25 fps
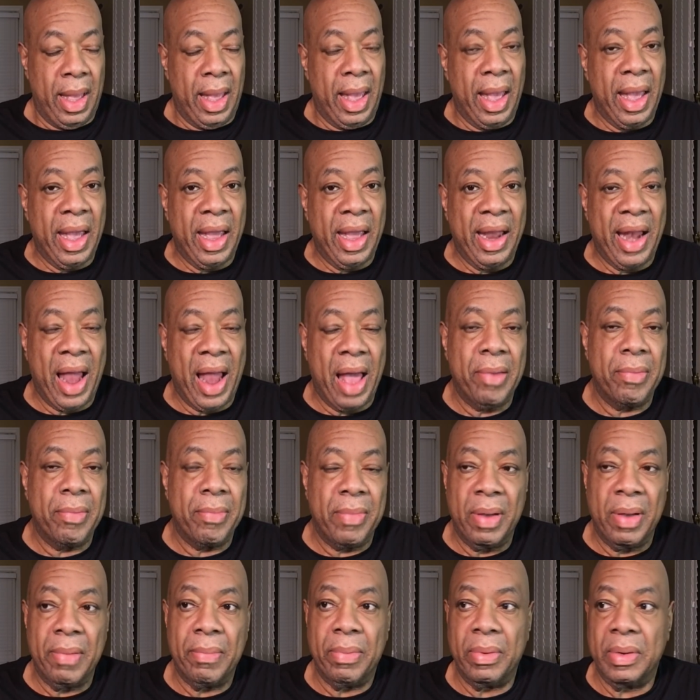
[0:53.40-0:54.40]
And I
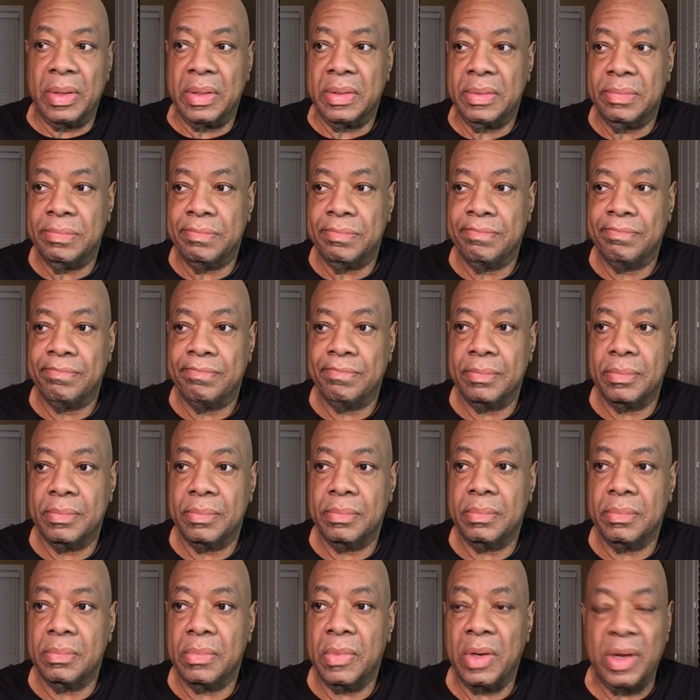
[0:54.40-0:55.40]
remember
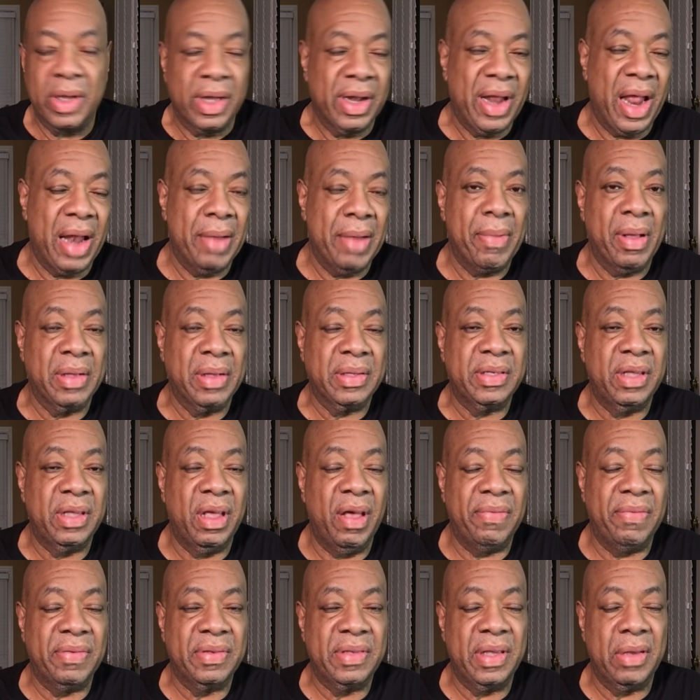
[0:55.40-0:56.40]
looking at it
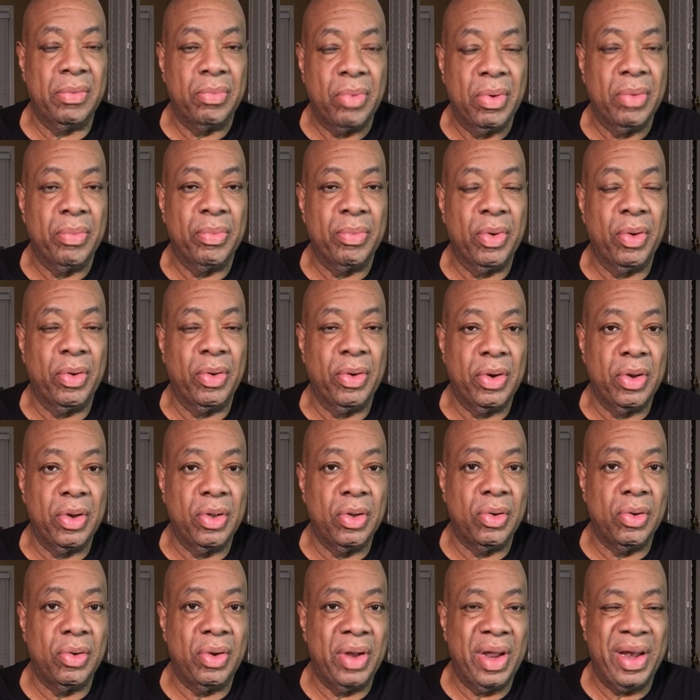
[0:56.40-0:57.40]
myself and seeing what we're gonna
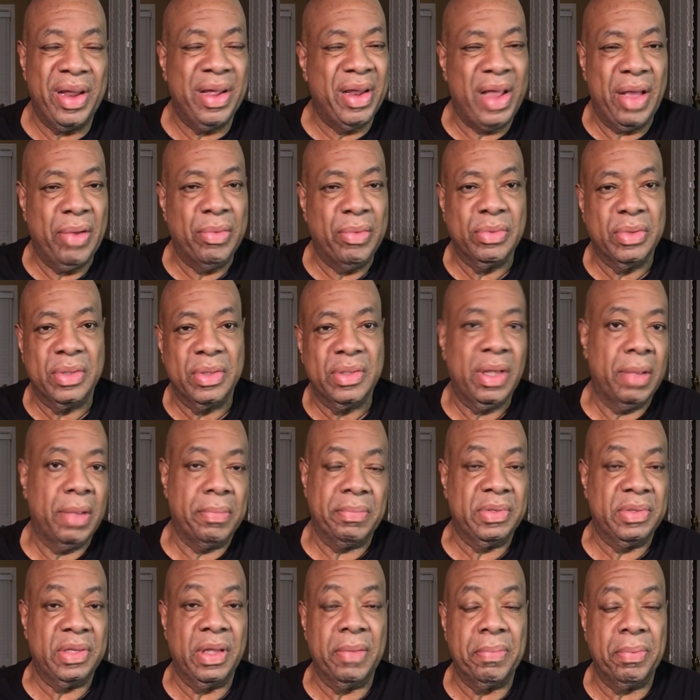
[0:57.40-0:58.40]
do. And it was something
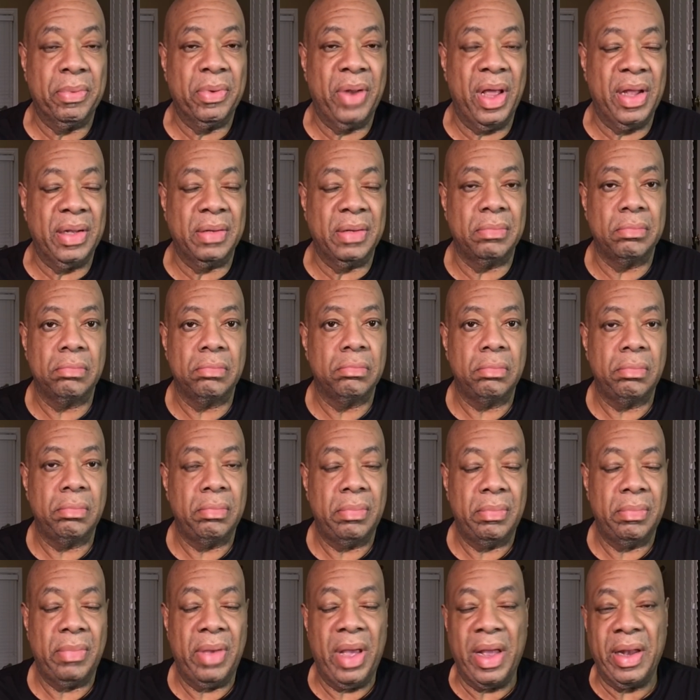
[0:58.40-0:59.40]
simple that
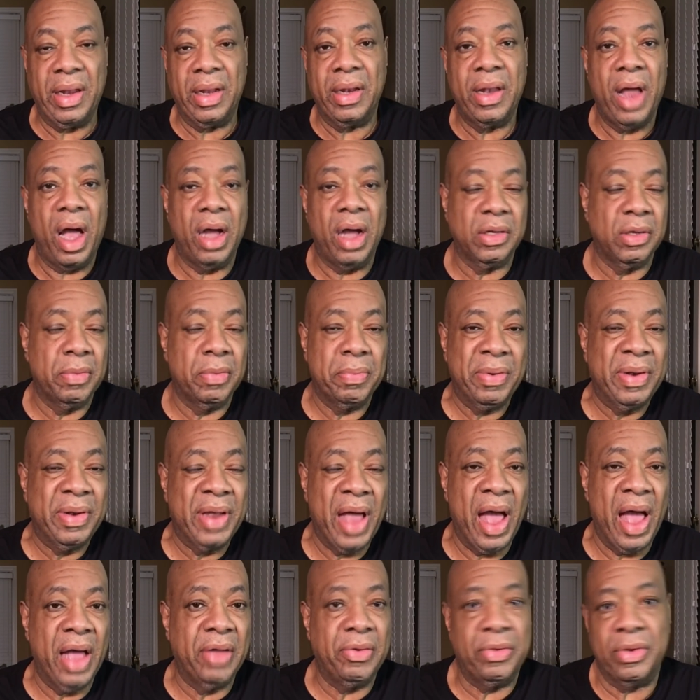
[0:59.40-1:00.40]
any doctor,
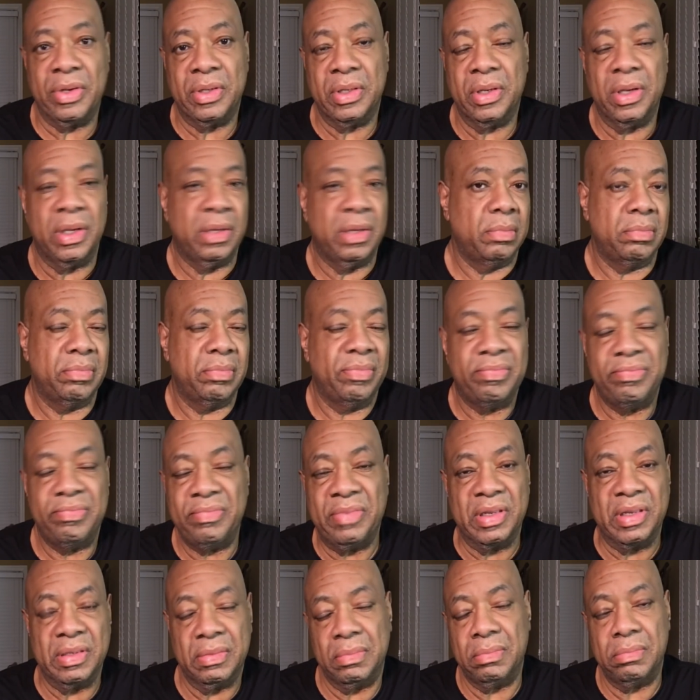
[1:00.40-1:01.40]
podiatrist could
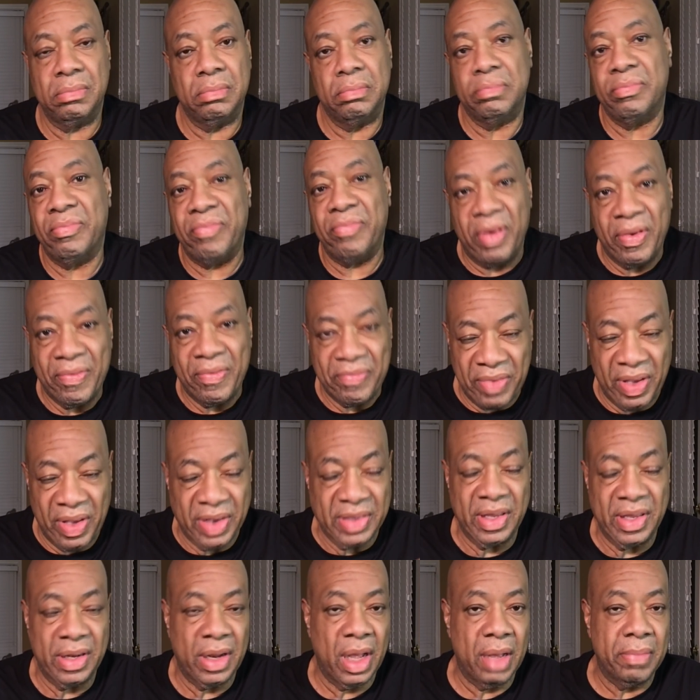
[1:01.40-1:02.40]
just
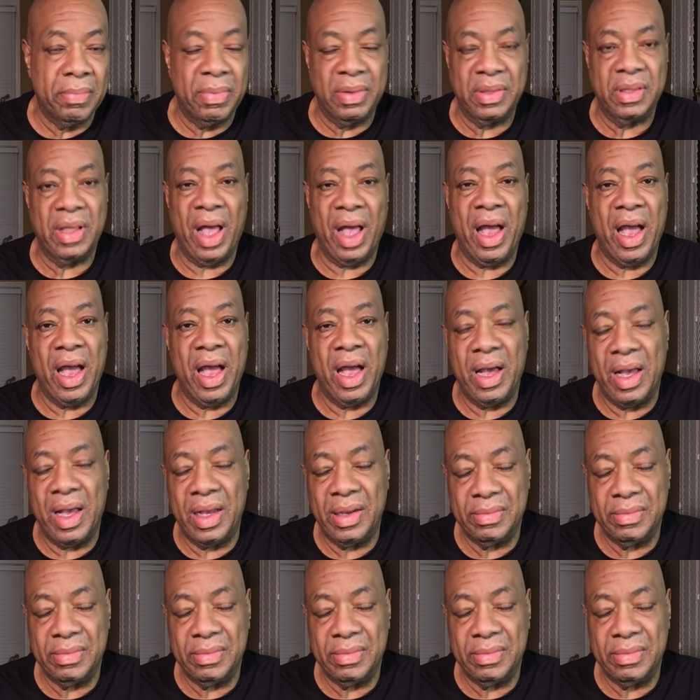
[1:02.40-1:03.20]
fix it up, but I